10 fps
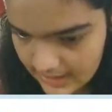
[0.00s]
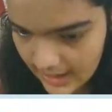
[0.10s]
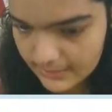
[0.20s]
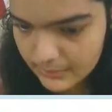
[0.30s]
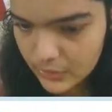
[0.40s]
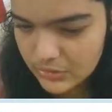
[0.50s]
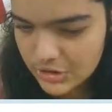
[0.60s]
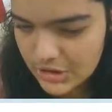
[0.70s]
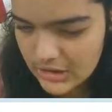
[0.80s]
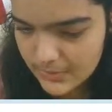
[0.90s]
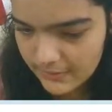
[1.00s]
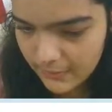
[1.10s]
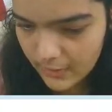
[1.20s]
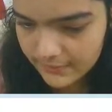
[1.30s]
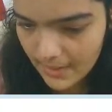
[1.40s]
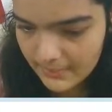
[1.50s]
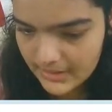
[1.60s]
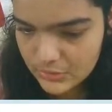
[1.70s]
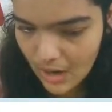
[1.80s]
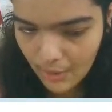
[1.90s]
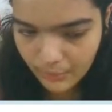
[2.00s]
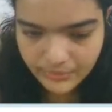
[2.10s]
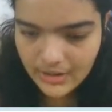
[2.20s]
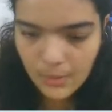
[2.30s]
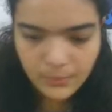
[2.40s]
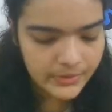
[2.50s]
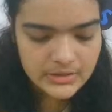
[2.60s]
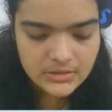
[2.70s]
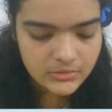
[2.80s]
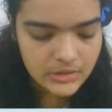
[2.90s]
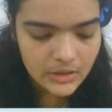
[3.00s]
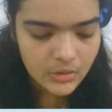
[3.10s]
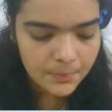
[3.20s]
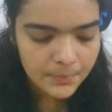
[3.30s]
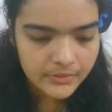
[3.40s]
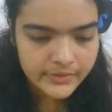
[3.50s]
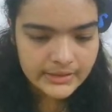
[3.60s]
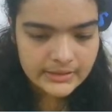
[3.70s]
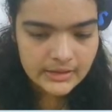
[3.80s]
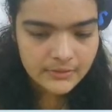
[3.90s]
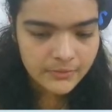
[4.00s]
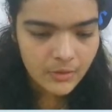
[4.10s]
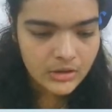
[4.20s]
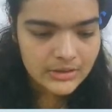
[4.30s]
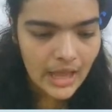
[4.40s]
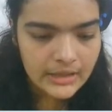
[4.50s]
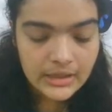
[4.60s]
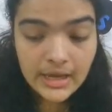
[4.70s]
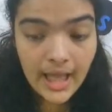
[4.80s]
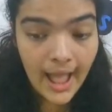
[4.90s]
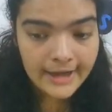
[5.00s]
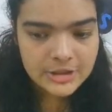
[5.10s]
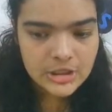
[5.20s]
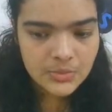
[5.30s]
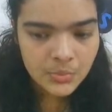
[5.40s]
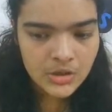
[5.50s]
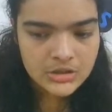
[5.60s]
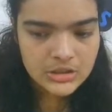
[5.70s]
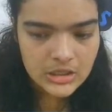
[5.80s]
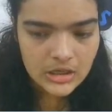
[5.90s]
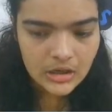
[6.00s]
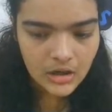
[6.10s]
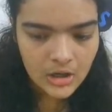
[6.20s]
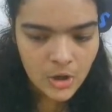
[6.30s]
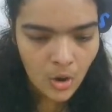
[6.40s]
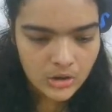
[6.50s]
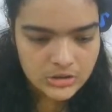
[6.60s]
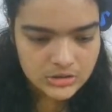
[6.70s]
And I'm going to change my font family to Outfit. Outfit is a really good, perfect, thick font that actually works a lot